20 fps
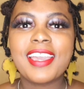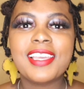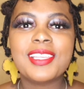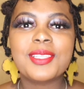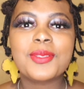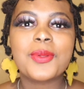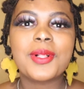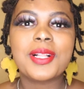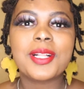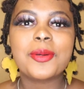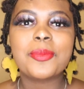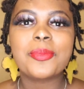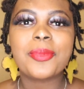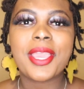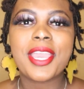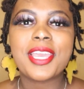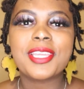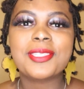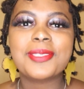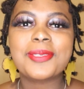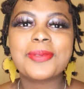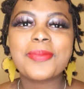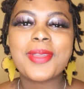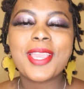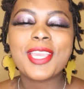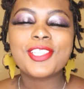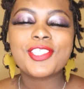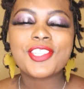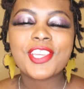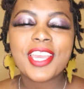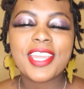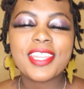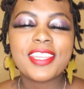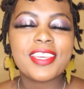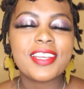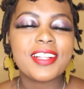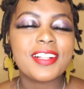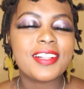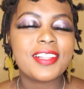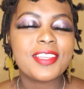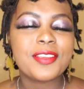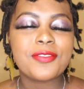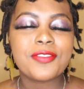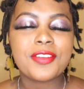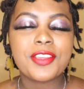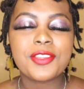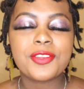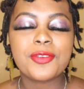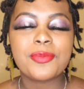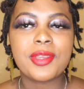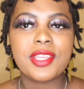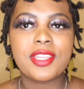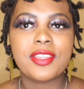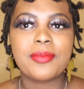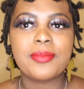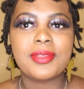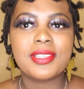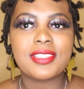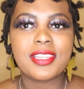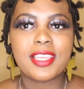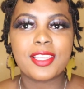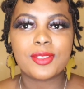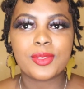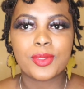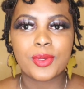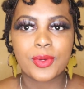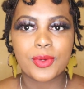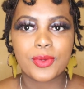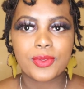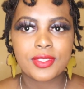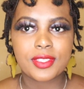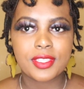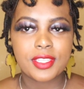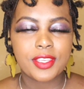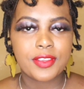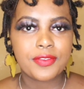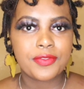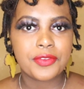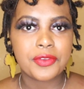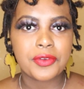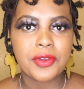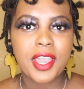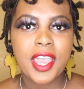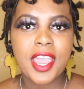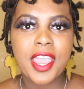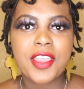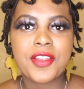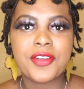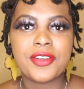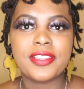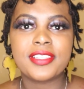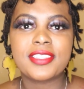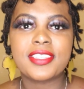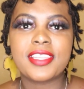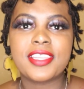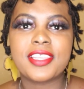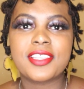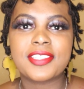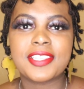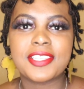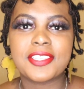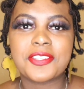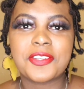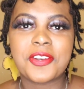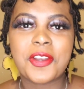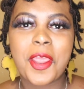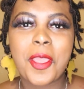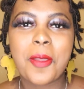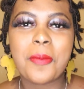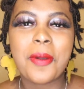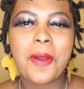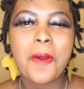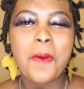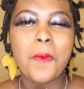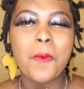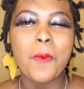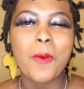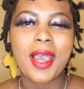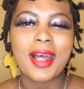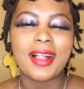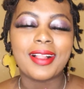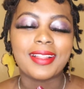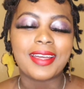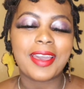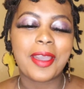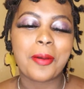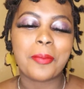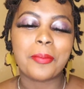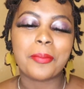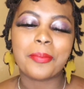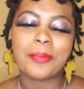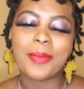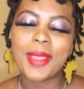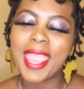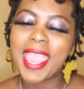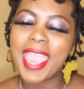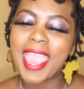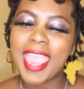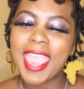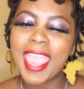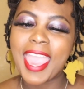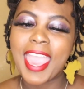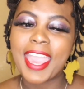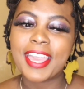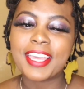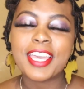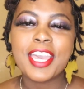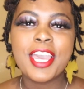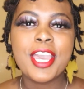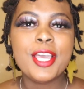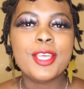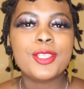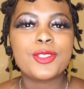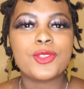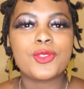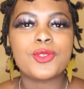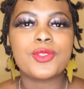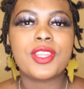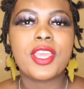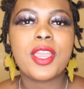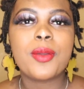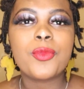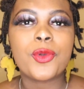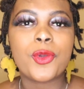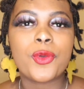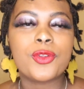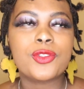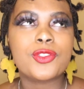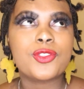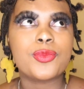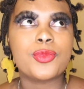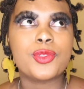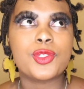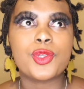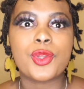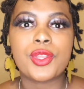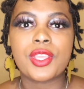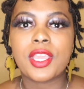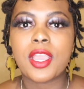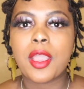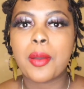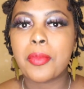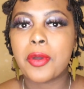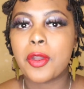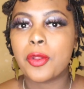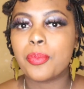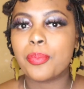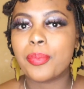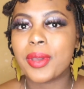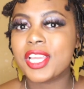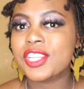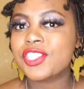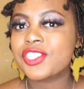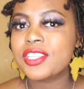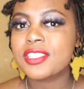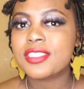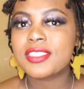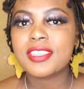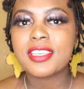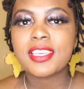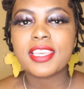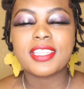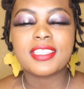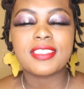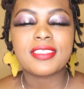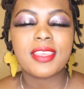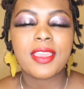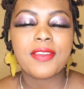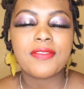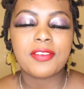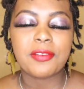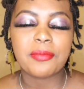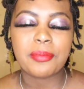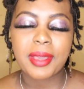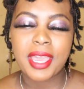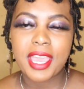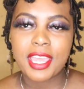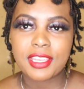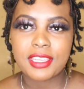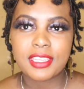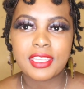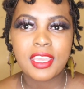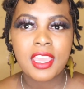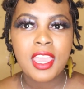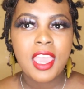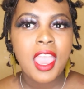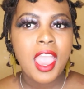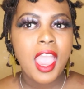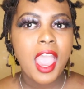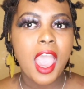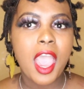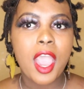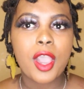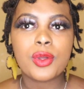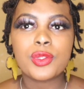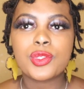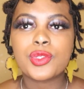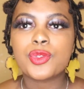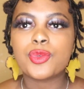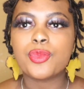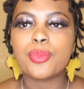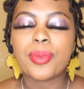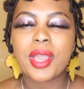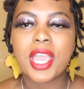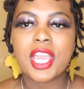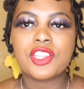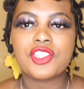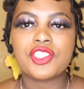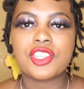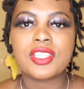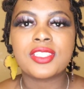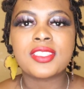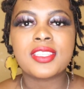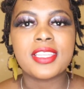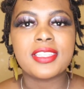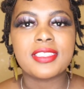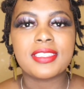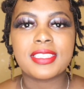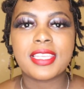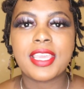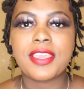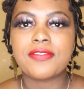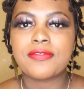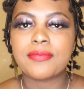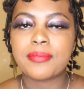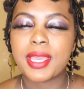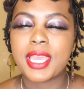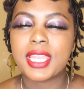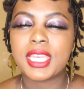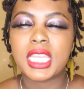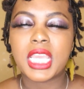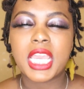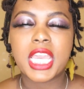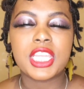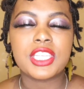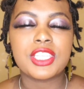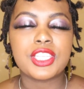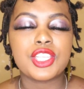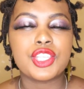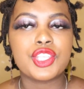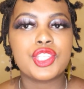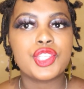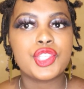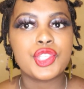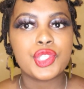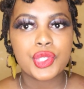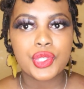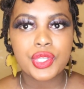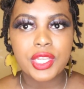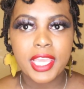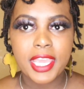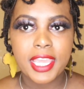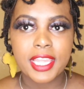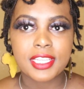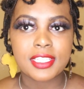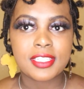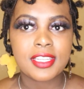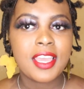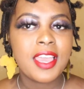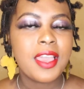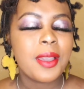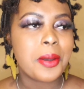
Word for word: guys, welcome back to my channel. If you're new, my name is Lyzo Nkosi. If you are a returning subscriber, welcome back. So today I'm going to be talking about budgeting and saving money, how to budget and save money as a student.